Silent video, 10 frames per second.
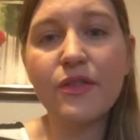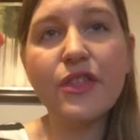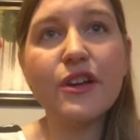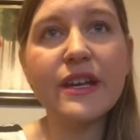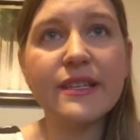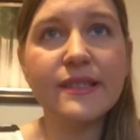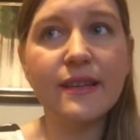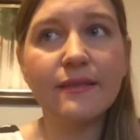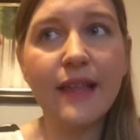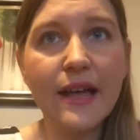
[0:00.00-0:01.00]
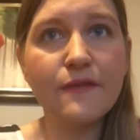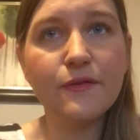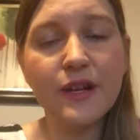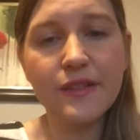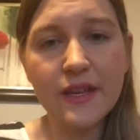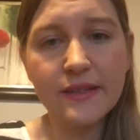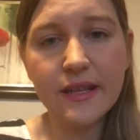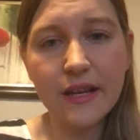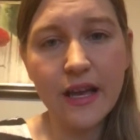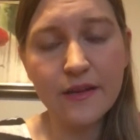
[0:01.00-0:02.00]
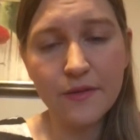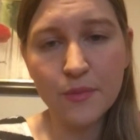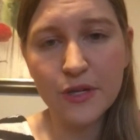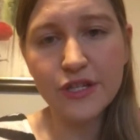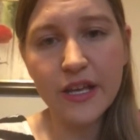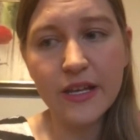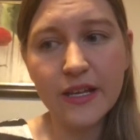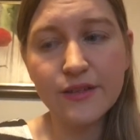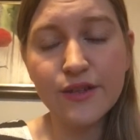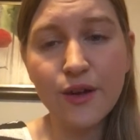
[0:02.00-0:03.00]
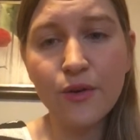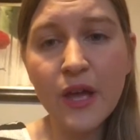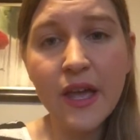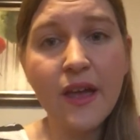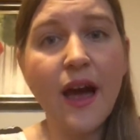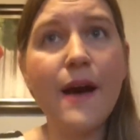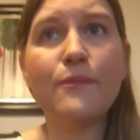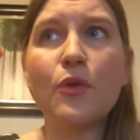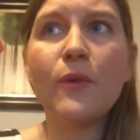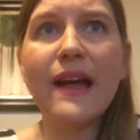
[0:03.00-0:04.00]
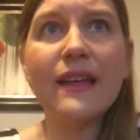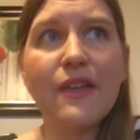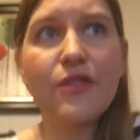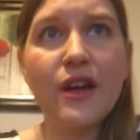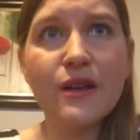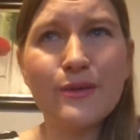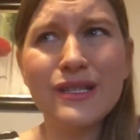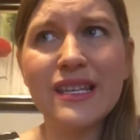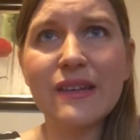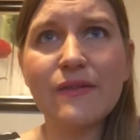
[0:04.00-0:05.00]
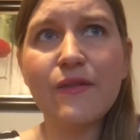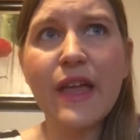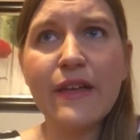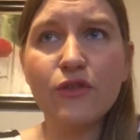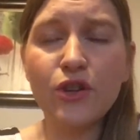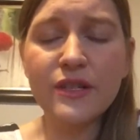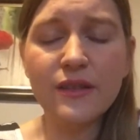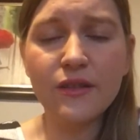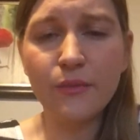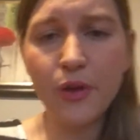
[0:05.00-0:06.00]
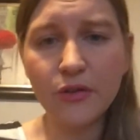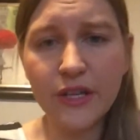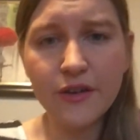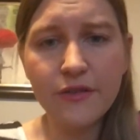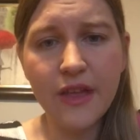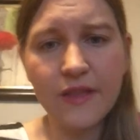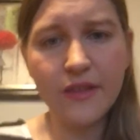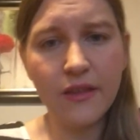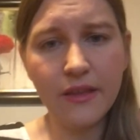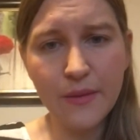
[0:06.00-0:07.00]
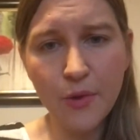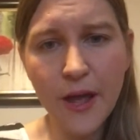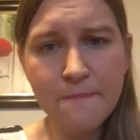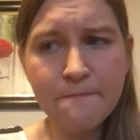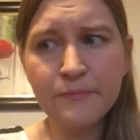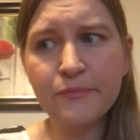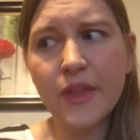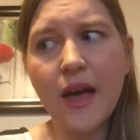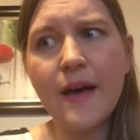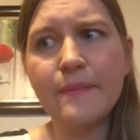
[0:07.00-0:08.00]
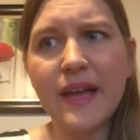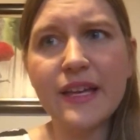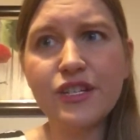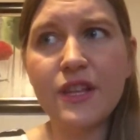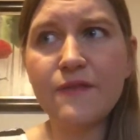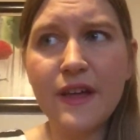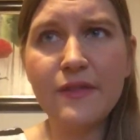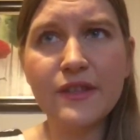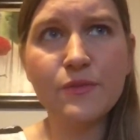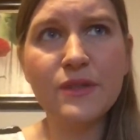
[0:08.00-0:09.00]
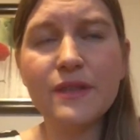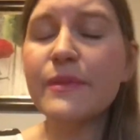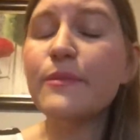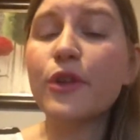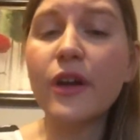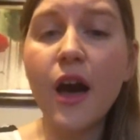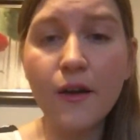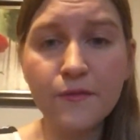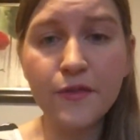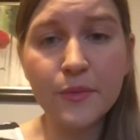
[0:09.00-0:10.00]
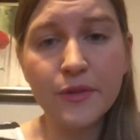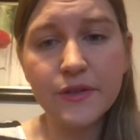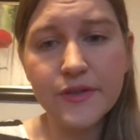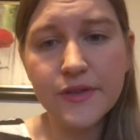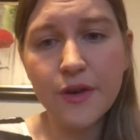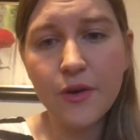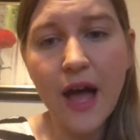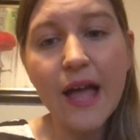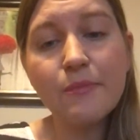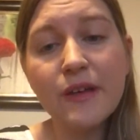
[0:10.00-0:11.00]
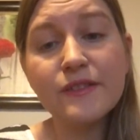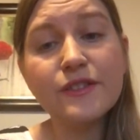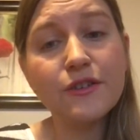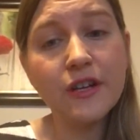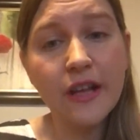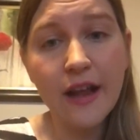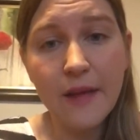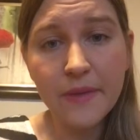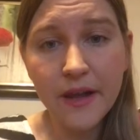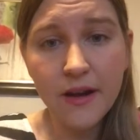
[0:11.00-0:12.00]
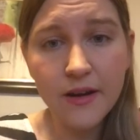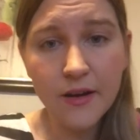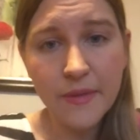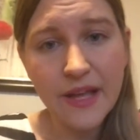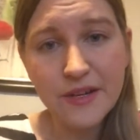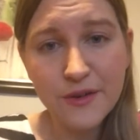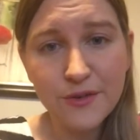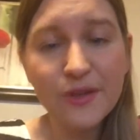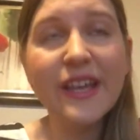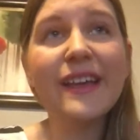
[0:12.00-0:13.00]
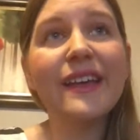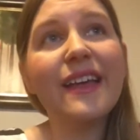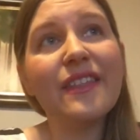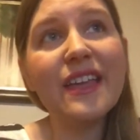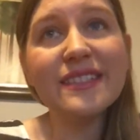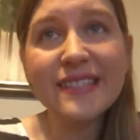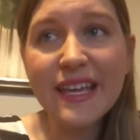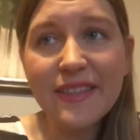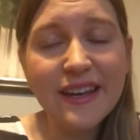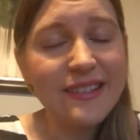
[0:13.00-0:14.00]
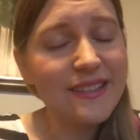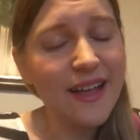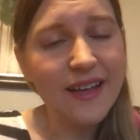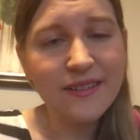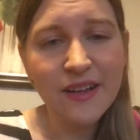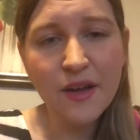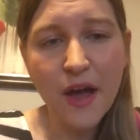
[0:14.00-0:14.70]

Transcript: there is a lot of great things that I kind of appreciated. So while I thought it looked a little bulkier than the Libre, I actually found this one to be more comfortable. So I inserted it on my arm. I know they say that it's not